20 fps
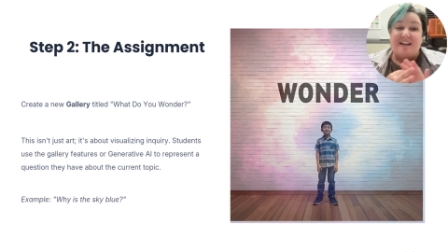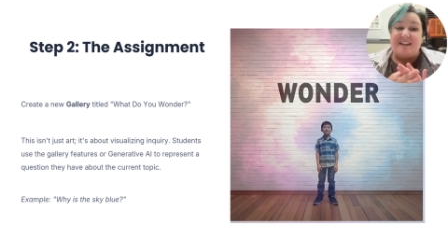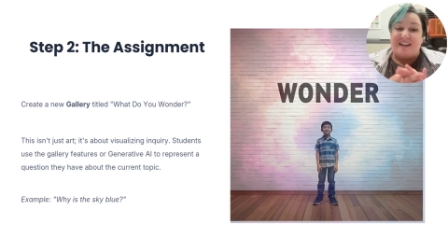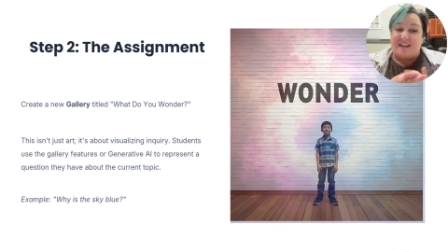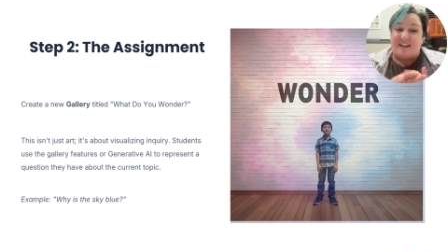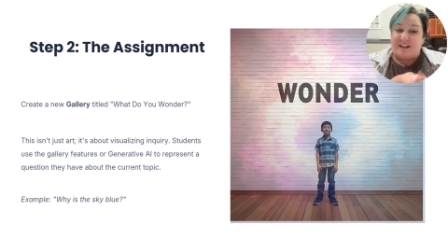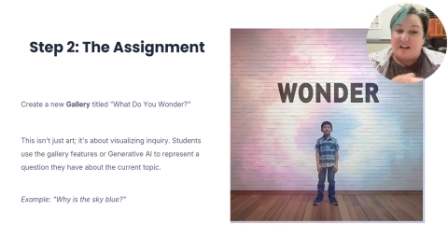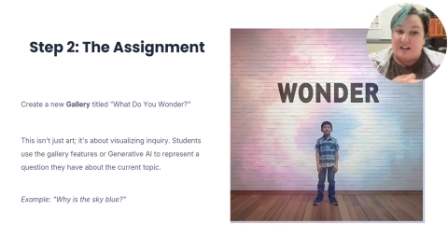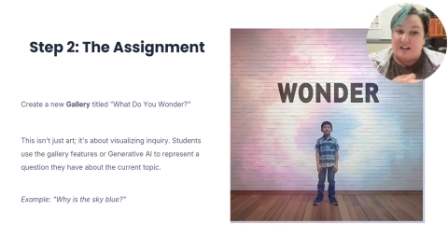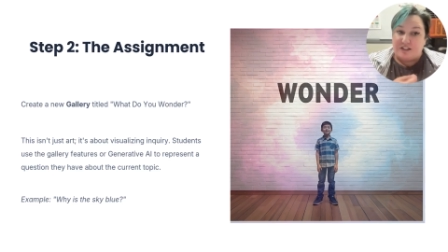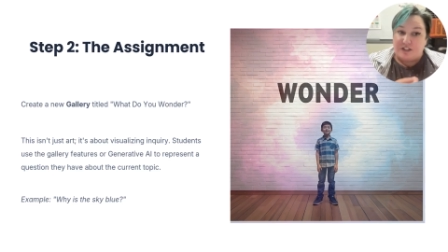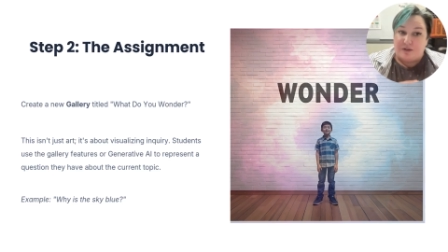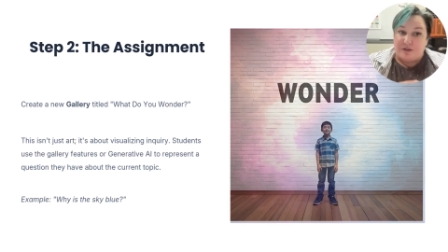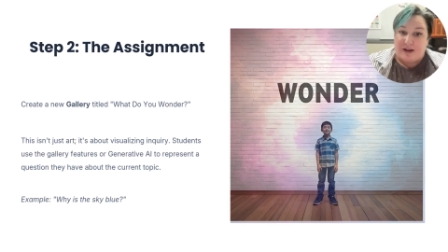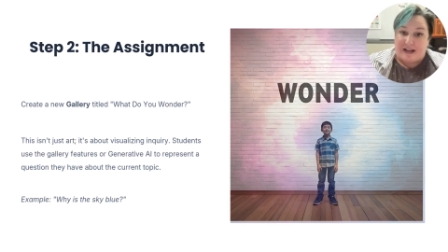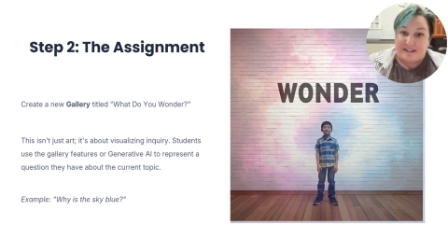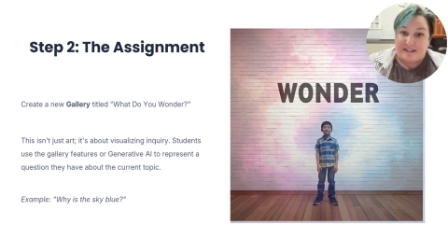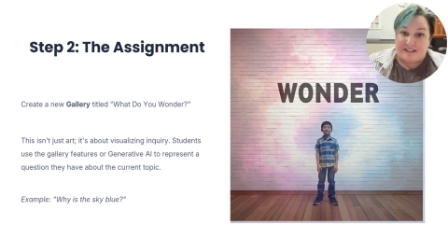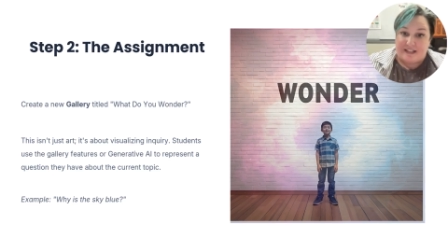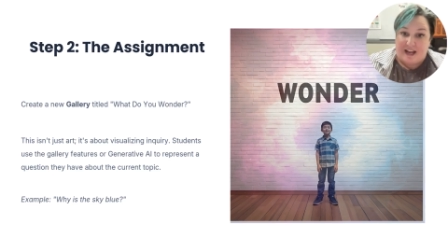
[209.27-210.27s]
They can also
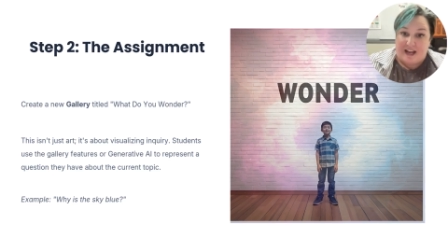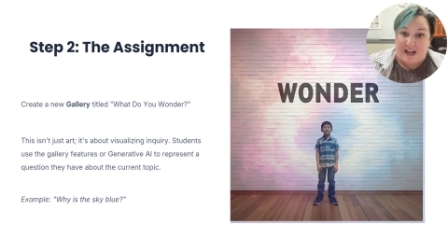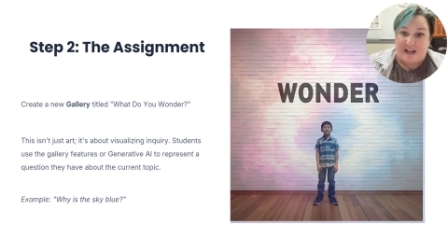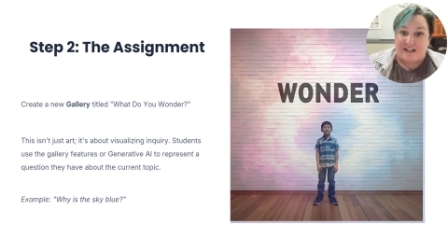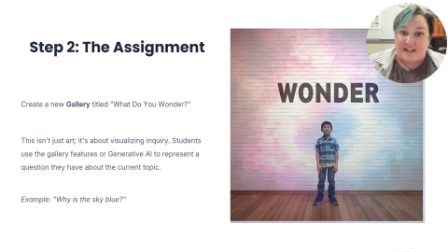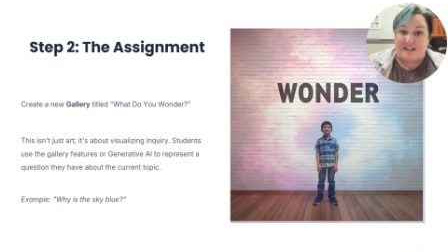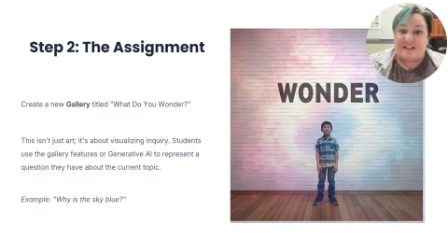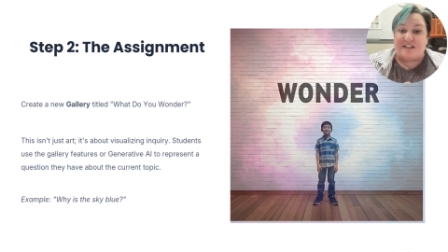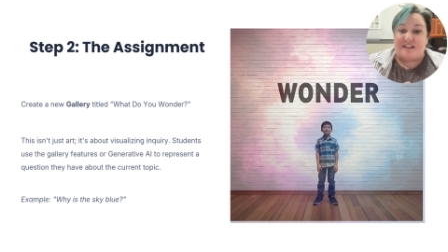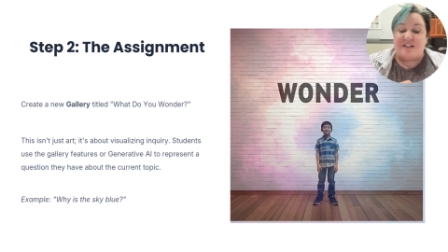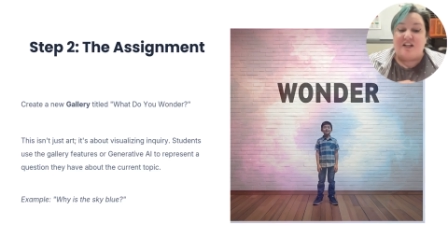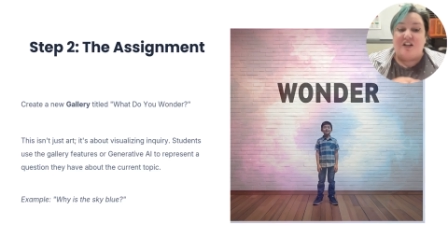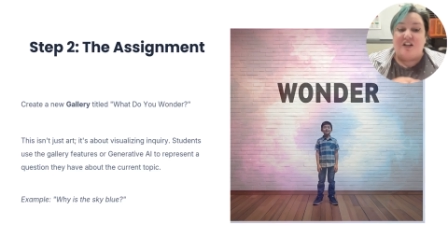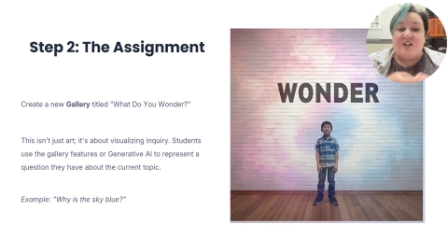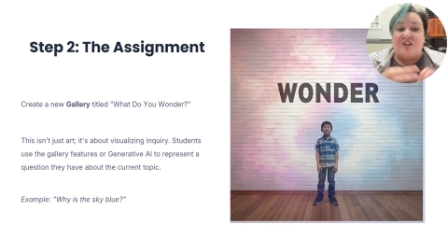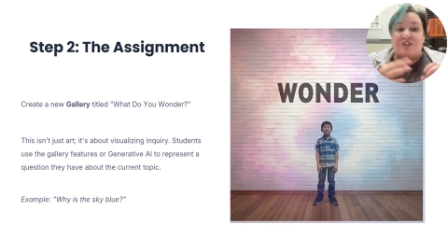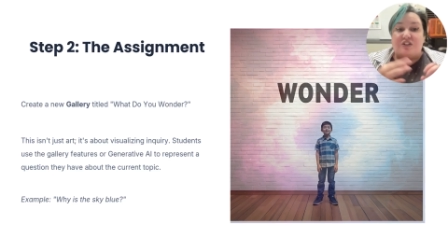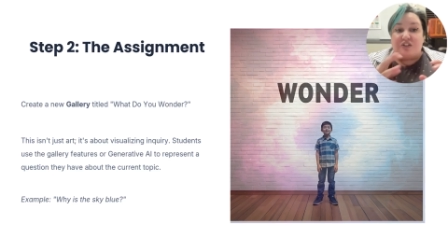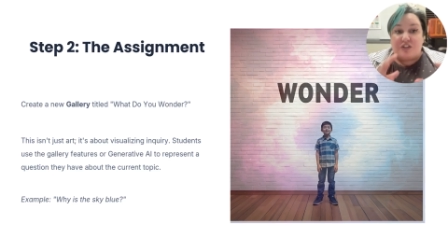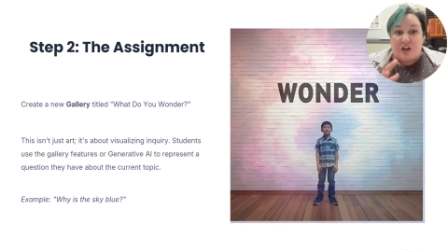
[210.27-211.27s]
add text.
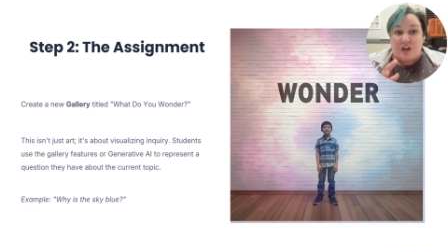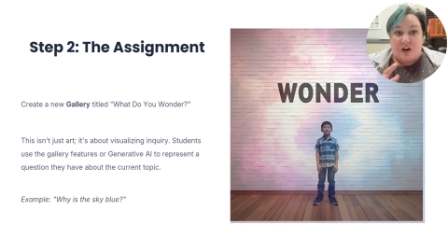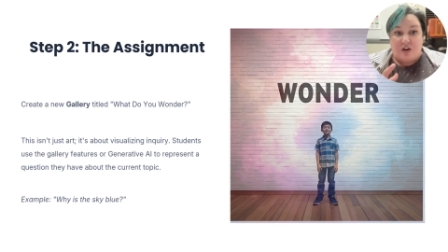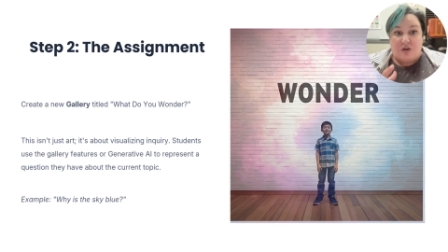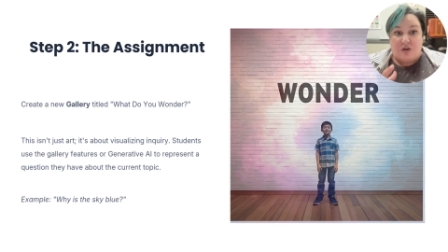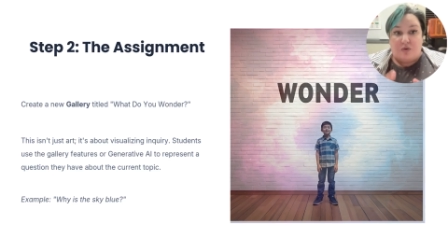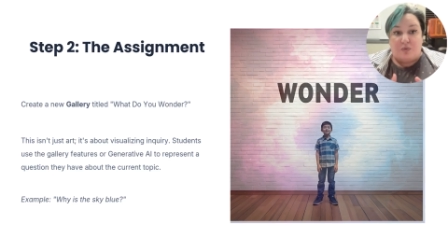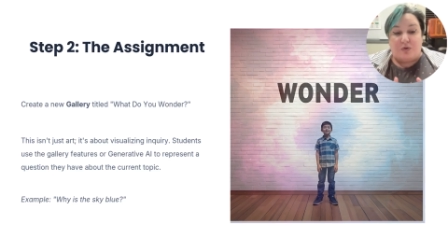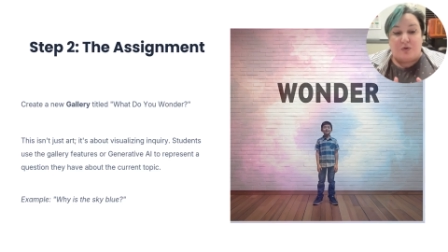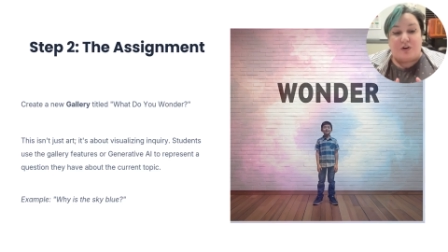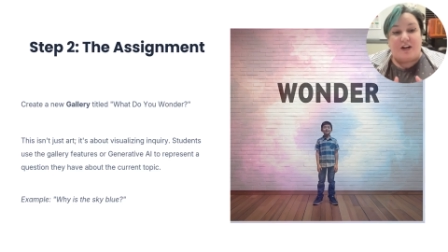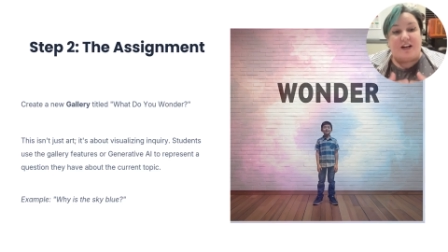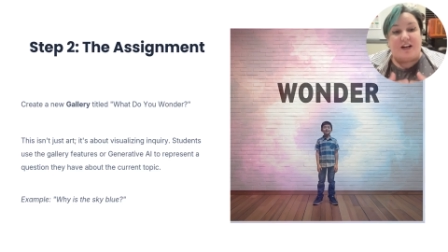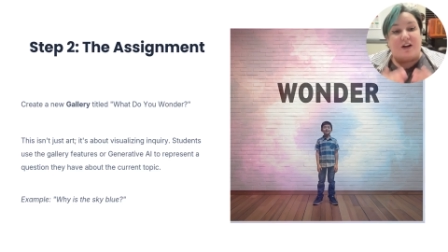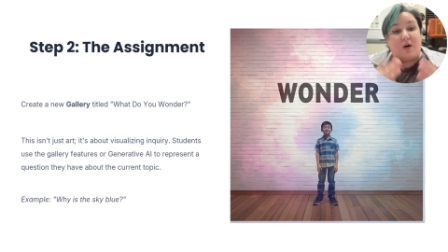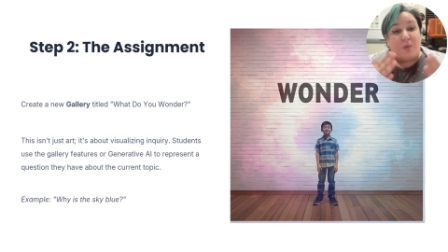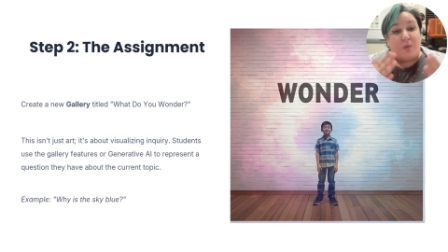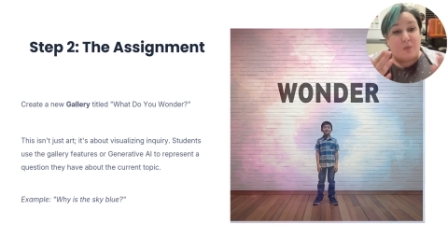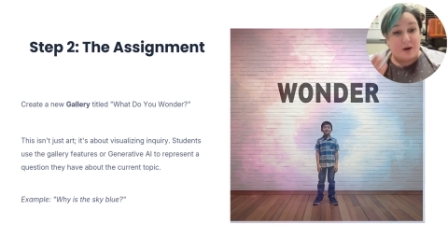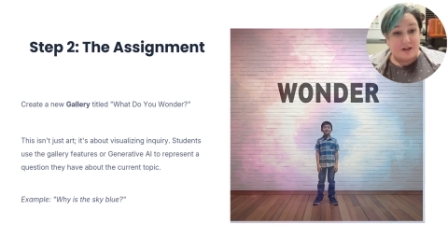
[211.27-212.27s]
So creating
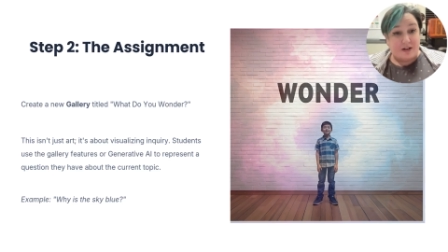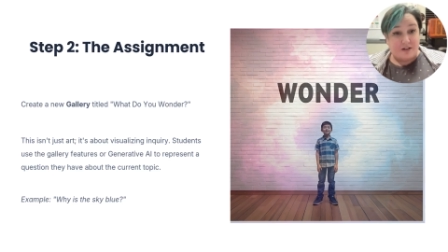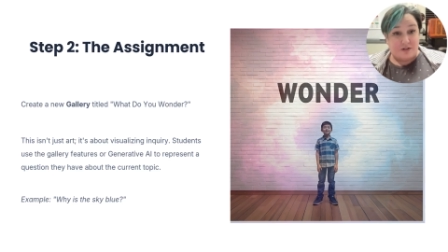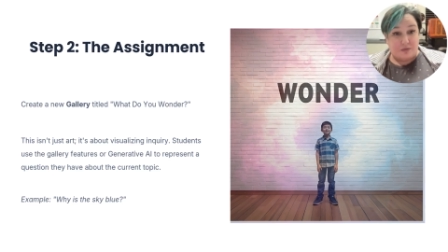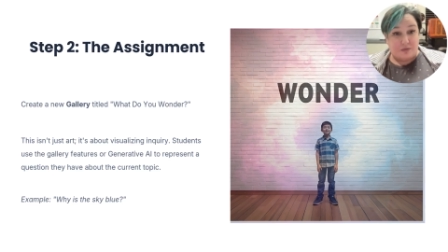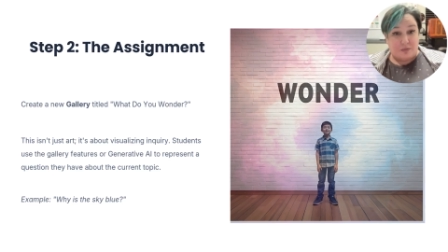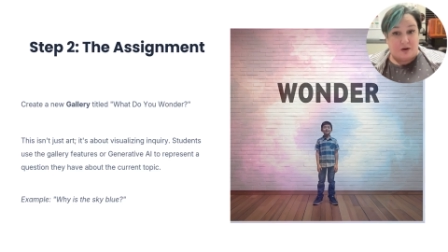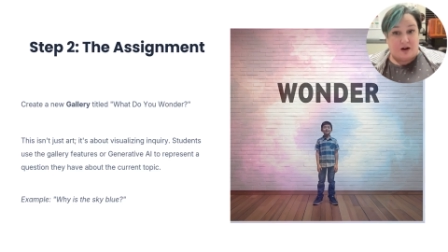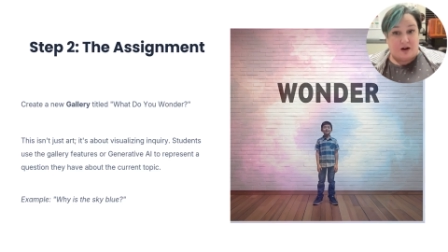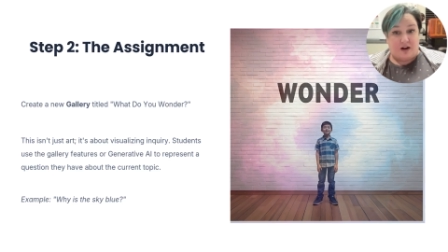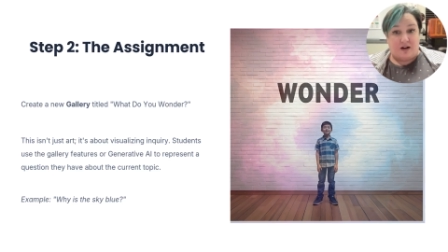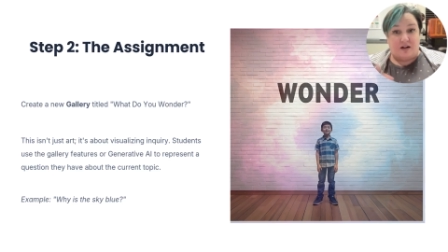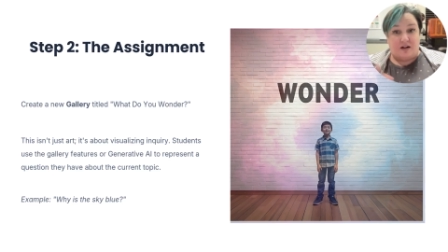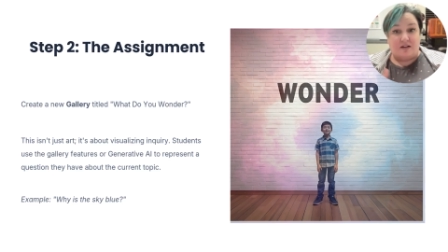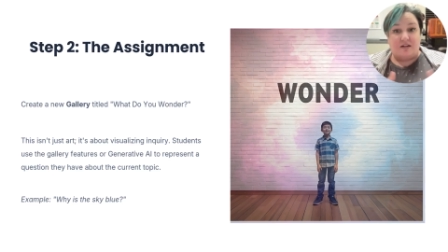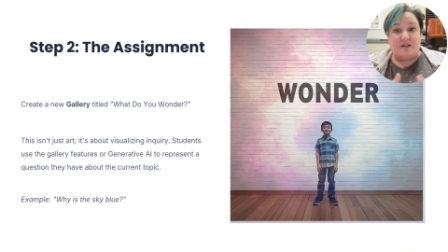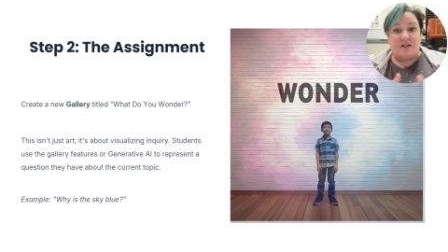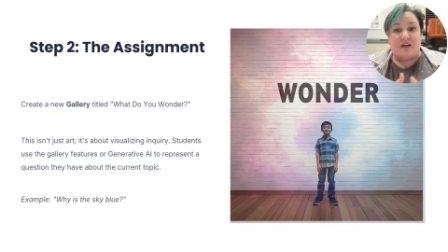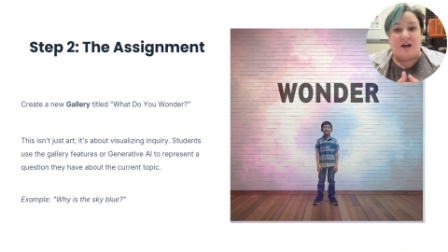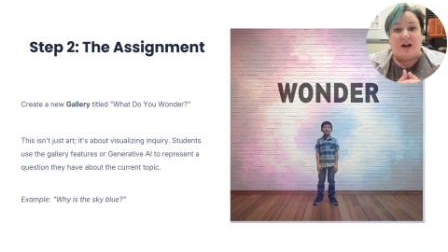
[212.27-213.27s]
a wonder
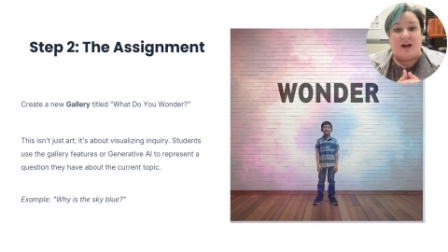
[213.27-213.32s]
wall,